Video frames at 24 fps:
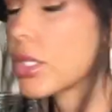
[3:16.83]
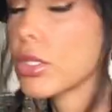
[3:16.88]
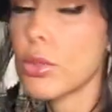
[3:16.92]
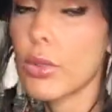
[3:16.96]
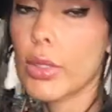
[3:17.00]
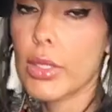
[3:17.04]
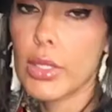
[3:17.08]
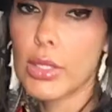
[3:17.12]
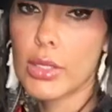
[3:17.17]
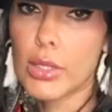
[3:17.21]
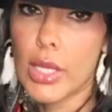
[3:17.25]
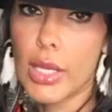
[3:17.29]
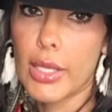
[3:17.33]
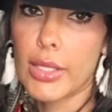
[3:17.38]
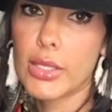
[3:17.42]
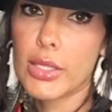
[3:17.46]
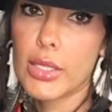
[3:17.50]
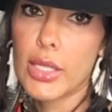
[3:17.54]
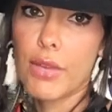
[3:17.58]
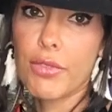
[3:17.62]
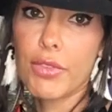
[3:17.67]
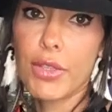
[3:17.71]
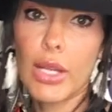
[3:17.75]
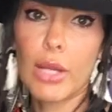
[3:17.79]
to doing this kind of
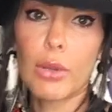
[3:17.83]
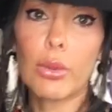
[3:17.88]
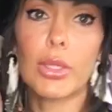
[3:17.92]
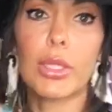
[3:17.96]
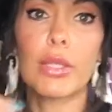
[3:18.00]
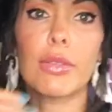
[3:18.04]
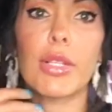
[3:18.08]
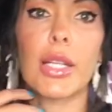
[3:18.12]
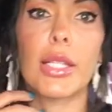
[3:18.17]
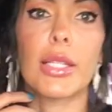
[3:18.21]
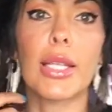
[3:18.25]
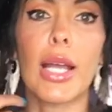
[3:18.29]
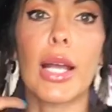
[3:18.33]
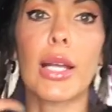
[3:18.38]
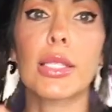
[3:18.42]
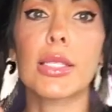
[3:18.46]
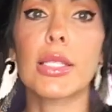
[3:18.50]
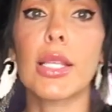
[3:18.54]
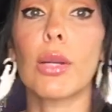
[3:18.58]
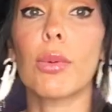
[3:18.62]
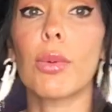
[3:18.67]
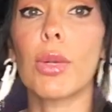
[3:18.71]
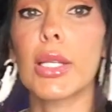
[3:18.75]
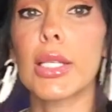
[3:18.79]
stuff. And I will leave it at that
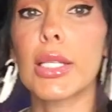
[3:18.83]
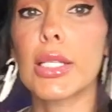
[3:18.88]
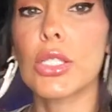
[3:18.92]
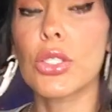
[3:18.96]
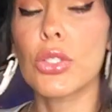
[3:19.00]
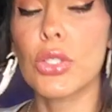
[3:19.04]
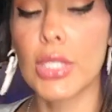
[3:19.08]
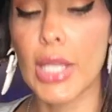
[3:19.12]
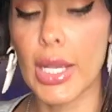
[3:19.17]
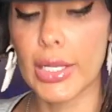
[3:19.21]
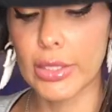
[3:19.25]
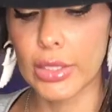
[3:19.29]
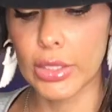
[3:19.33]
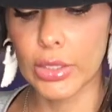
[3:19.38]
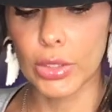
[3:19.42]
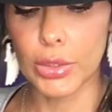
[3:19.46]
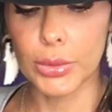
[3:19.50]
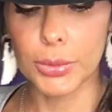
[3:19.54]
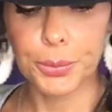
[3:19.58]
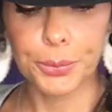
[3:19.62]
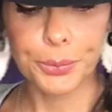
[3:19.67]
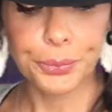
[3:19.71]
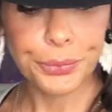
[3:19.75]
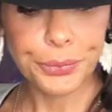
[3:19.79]
because I don't want to get too
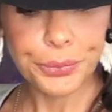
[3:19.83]
technical.